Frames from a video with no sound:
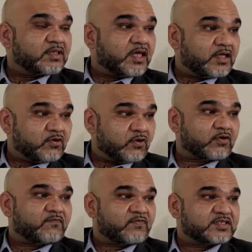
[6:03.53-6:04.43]
and your
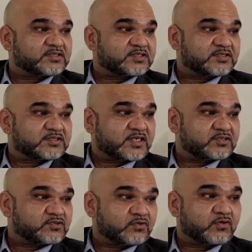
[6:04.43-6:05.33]
conveyancer
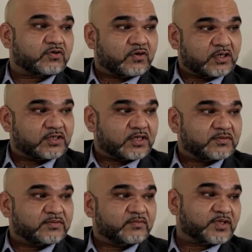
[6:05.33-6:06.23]
decides to go on holiday
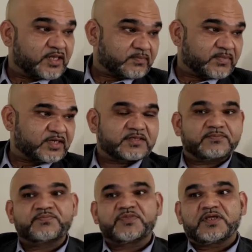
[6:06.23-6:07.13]
with that money,
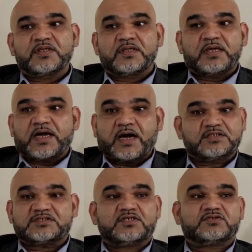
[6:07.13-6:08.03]

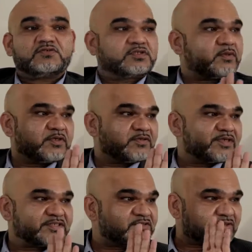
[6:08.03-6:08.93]
I'll say to you, Dabilo,
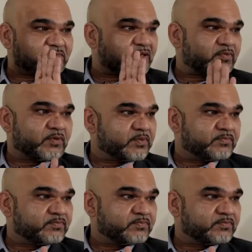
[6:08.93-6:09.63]
that's not my problem.